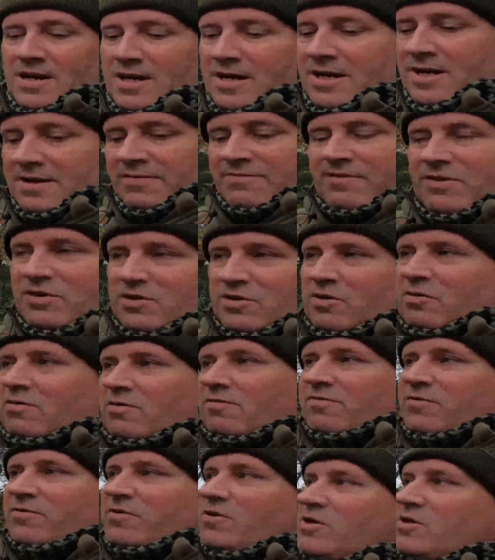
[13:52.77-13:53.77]
If you
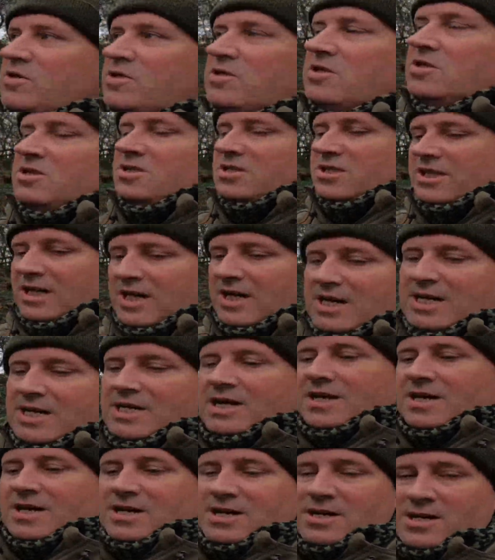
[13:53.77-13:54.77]
don't first succeed,
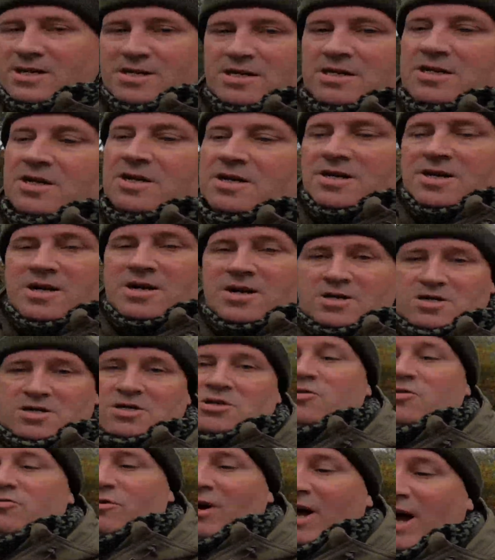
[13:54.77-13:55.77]

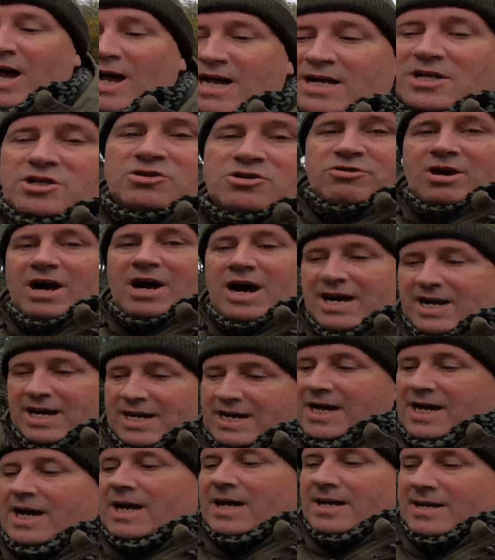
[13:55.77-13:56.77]
try and try
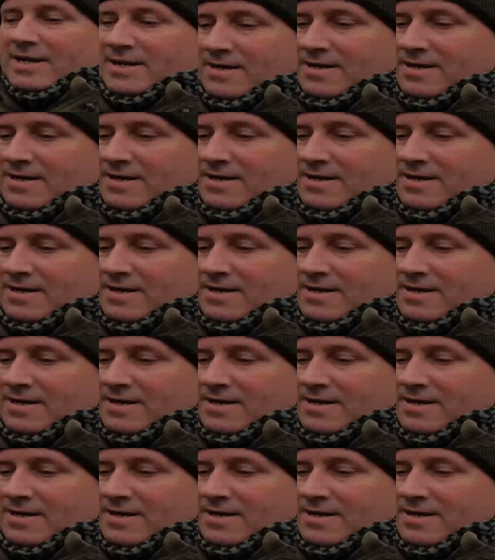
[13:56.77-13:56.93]
again.